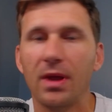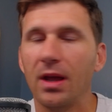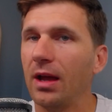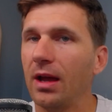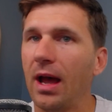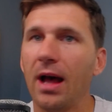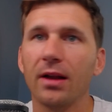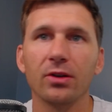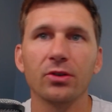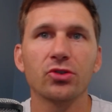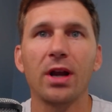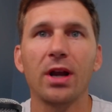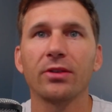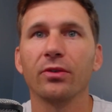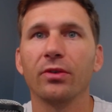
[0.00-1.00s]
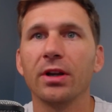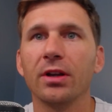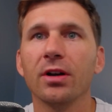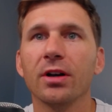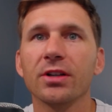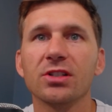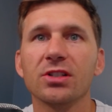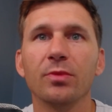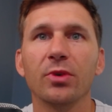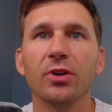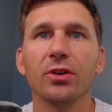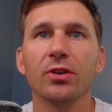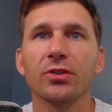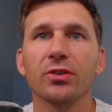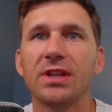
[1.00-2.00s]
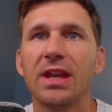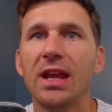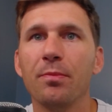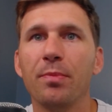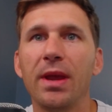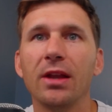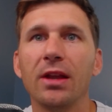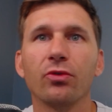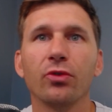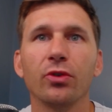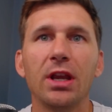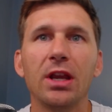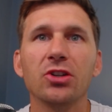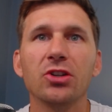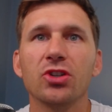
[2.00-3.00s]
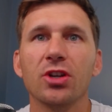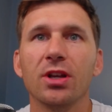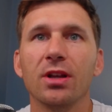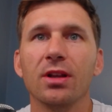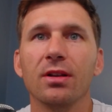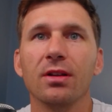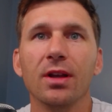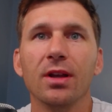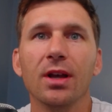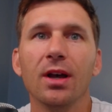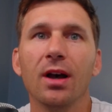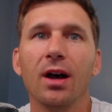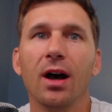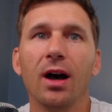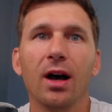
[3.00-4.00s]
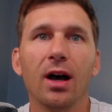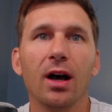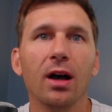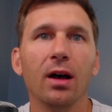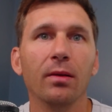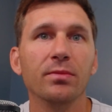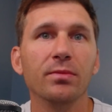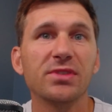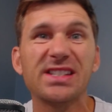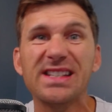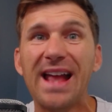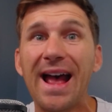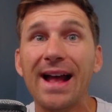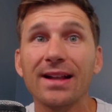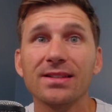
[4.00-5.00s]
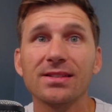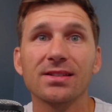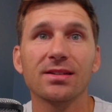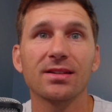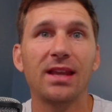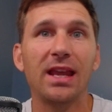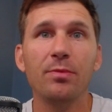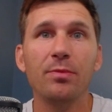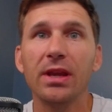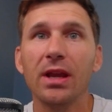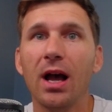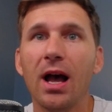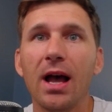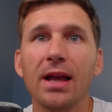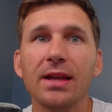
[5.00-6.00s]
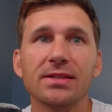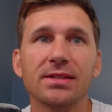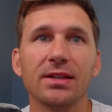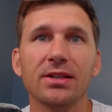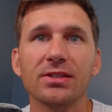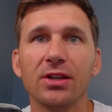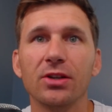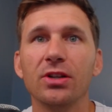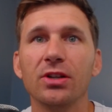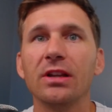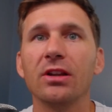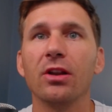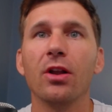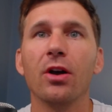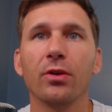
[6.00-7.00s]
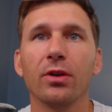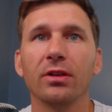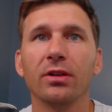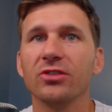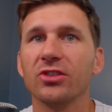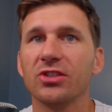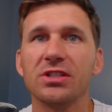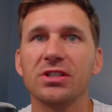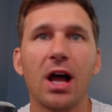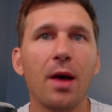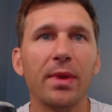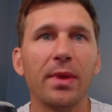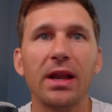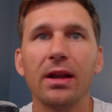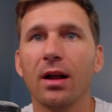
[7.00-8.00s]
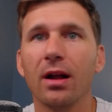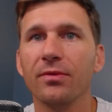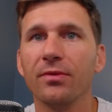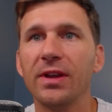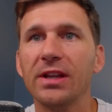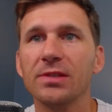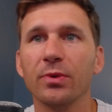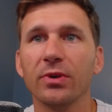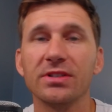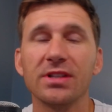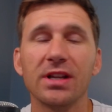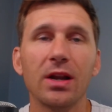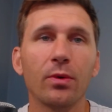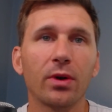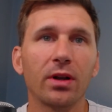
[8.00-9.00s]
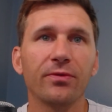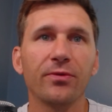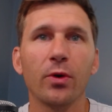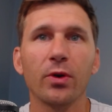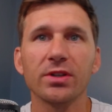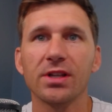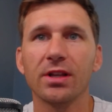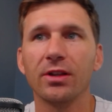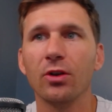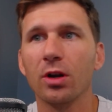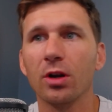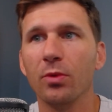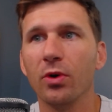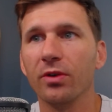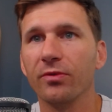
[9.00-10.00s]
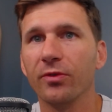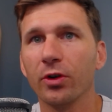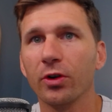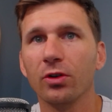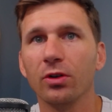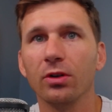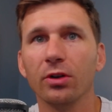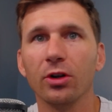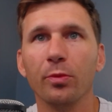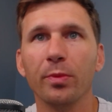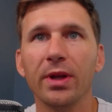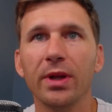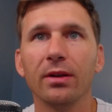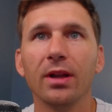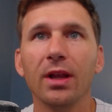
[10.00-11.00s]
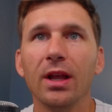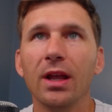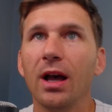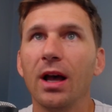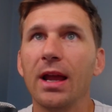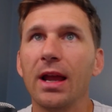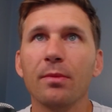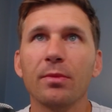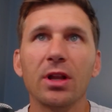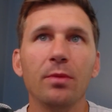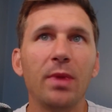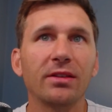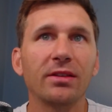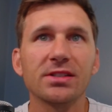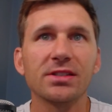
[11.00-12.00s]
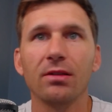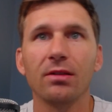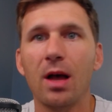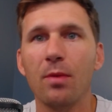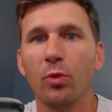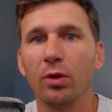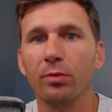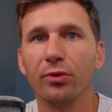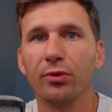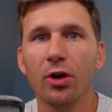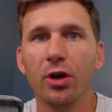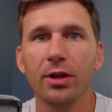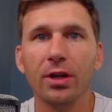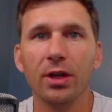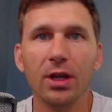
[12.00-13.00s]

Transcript: how to attract the right customers, campaign creation, stats, KPIs, things that you need to know to just dominate on Facebook. Today, we're going to focus on the automotive vertical a little bit. I am going to make this a lot more broad.